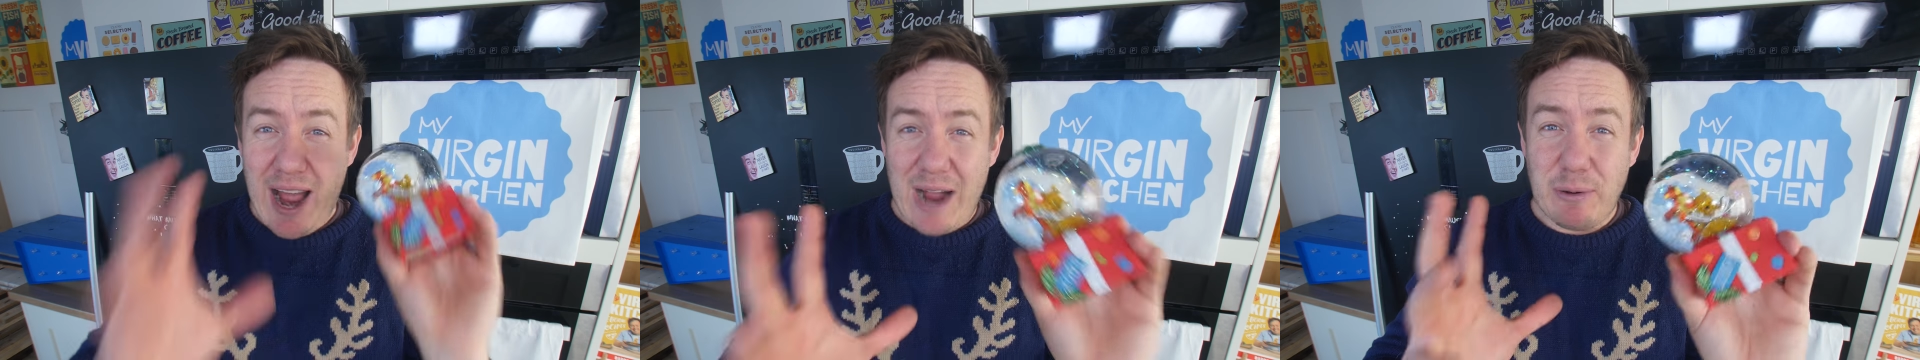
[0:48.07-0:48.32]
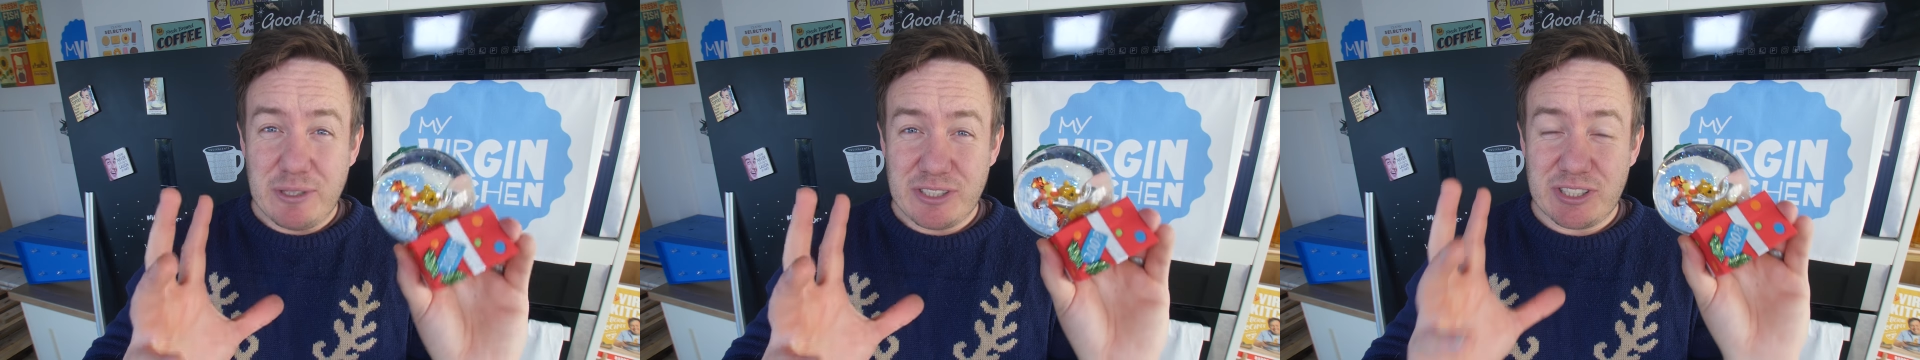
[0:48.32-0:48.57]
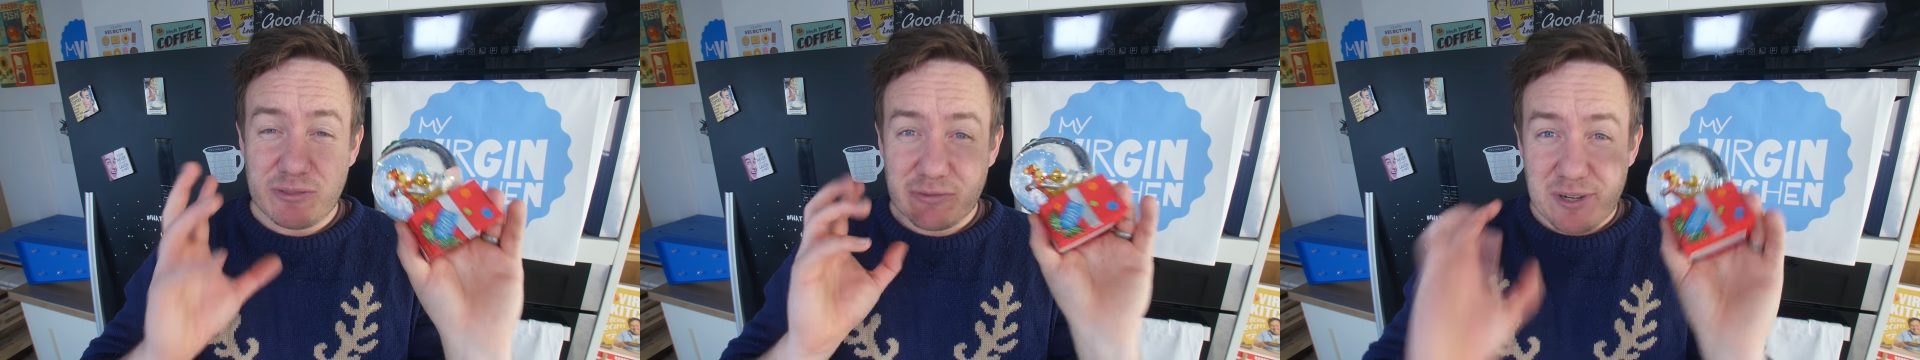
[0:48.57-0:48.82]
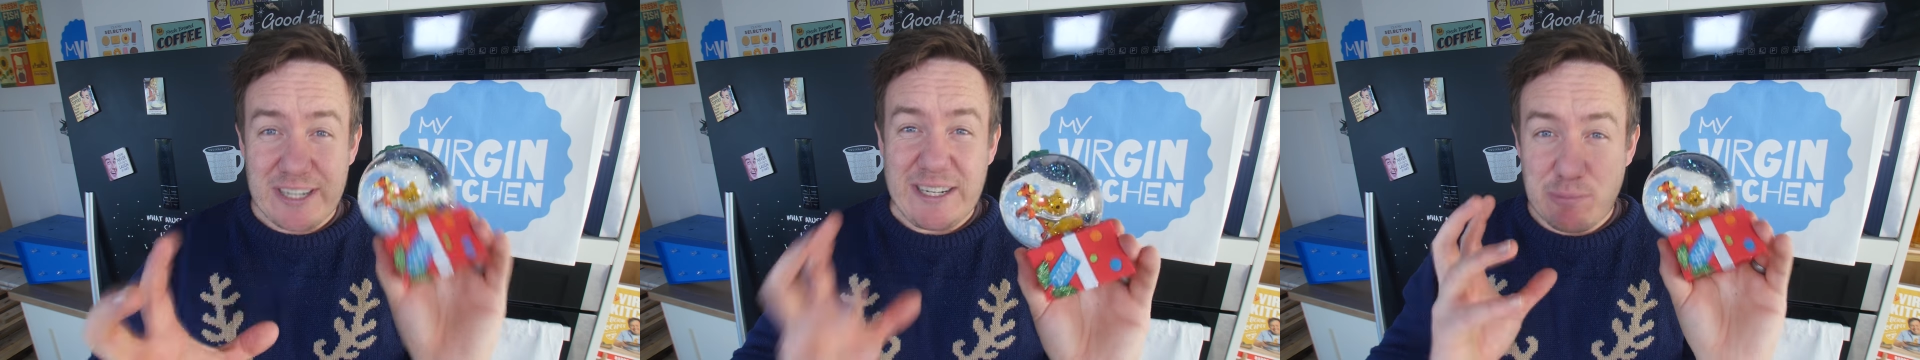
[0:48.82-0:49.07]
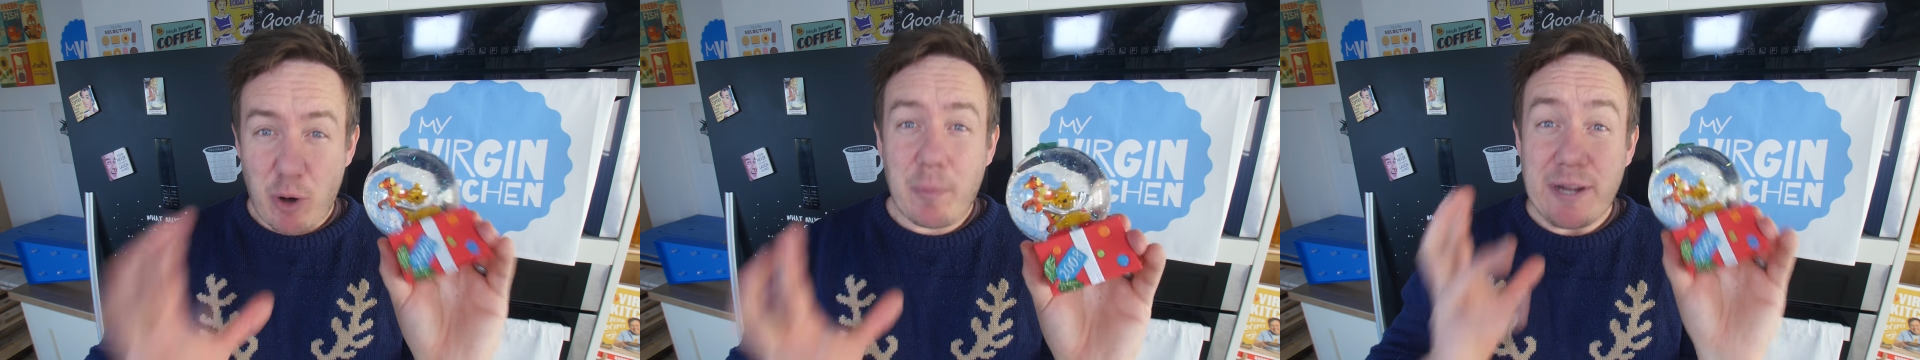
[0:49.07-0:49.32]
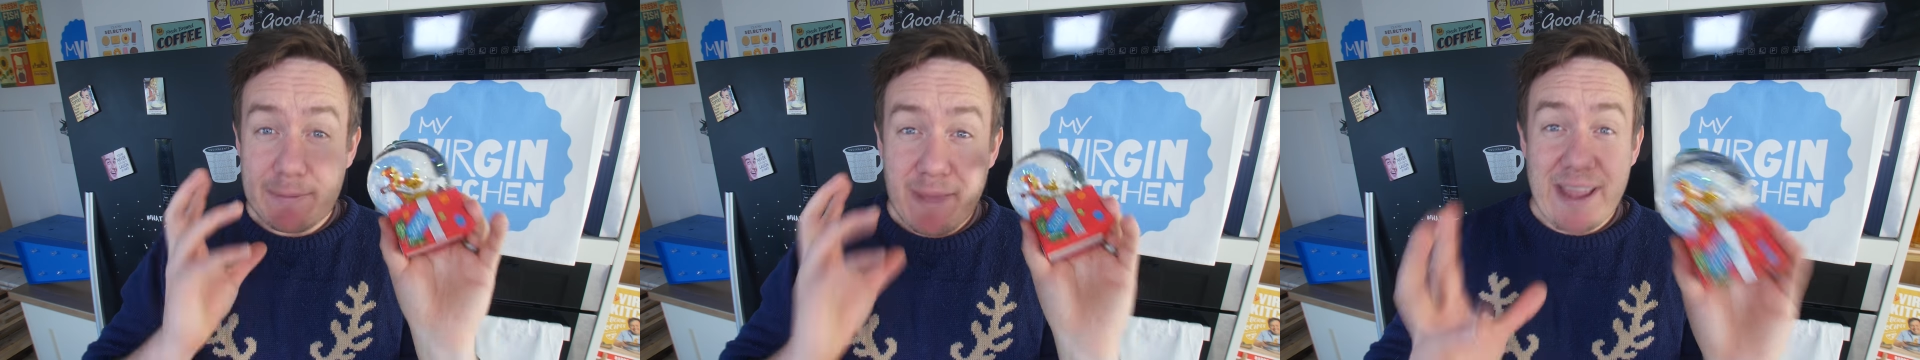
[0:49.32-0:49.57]
hours to really
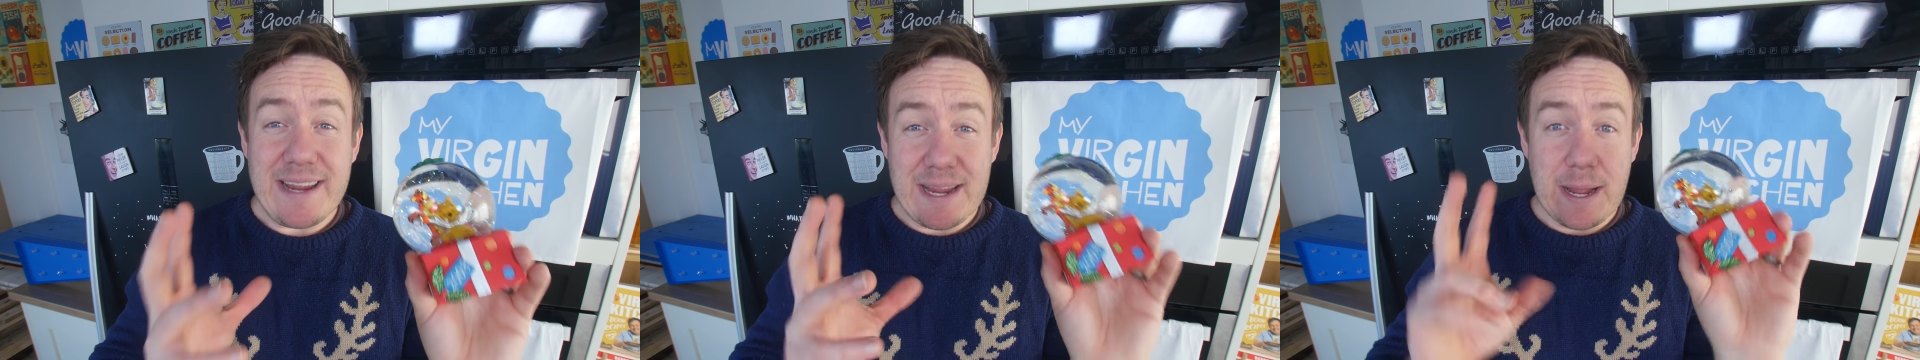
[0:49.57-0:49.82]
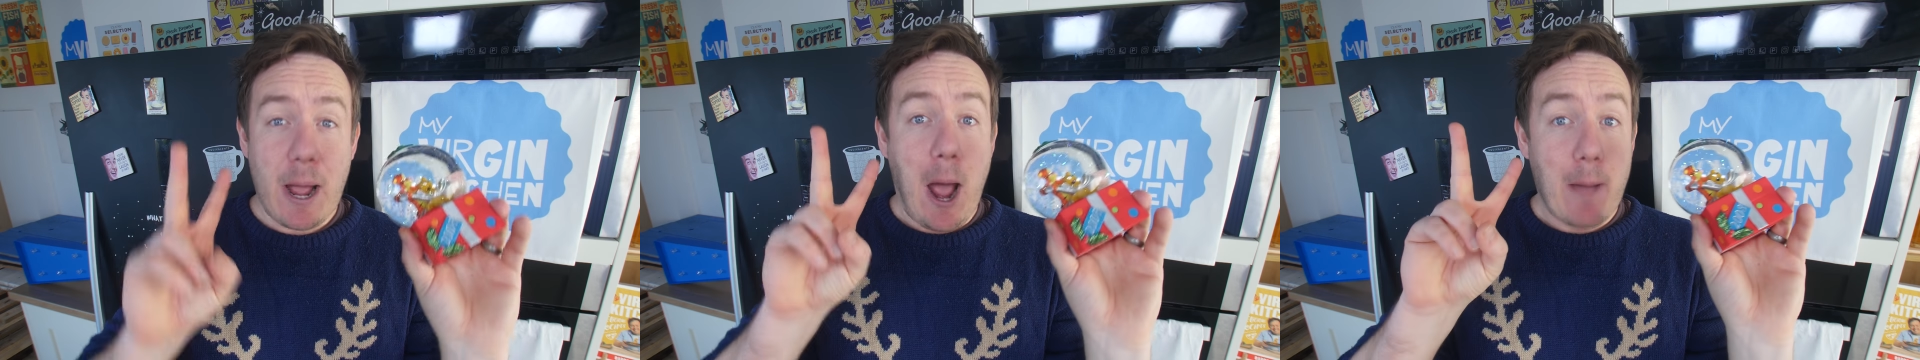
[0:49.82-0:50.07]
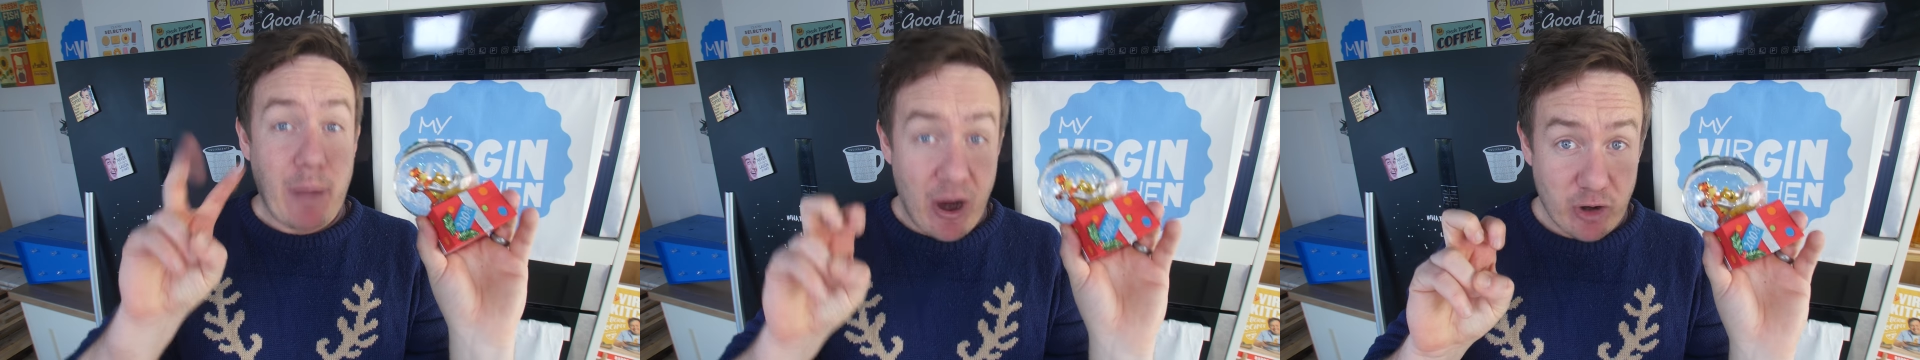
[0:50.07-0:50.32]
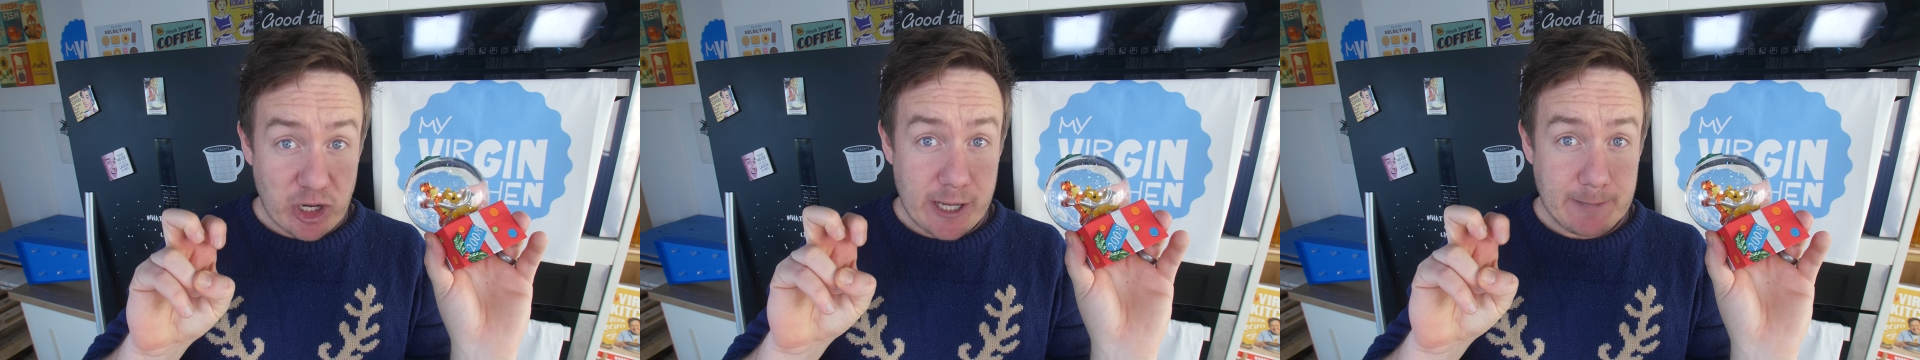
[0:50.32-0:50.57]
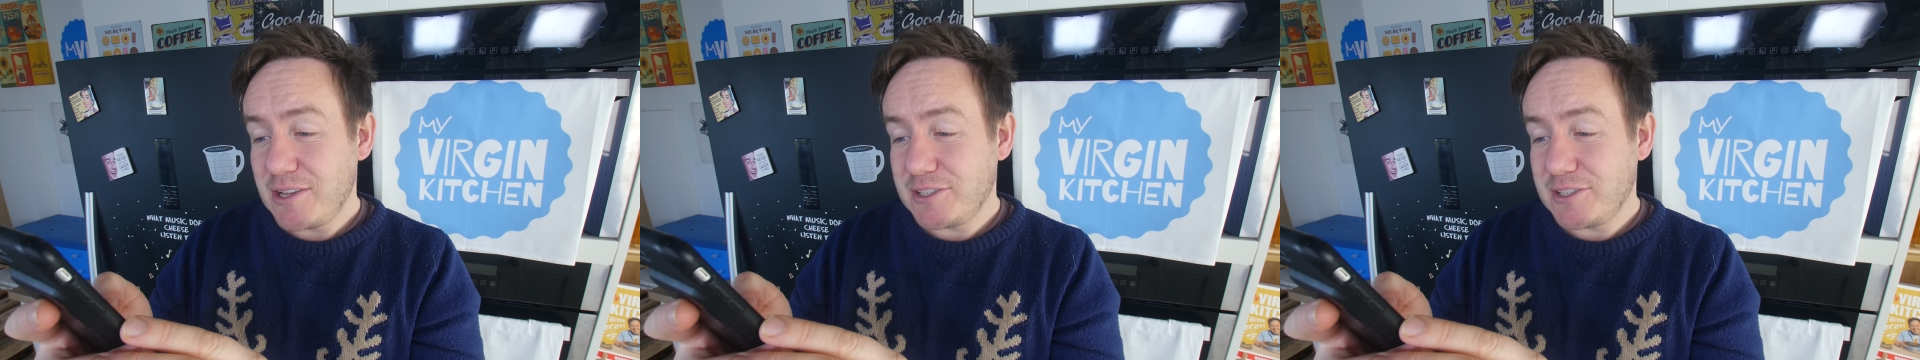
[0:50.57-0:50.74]
properly make it, apparently.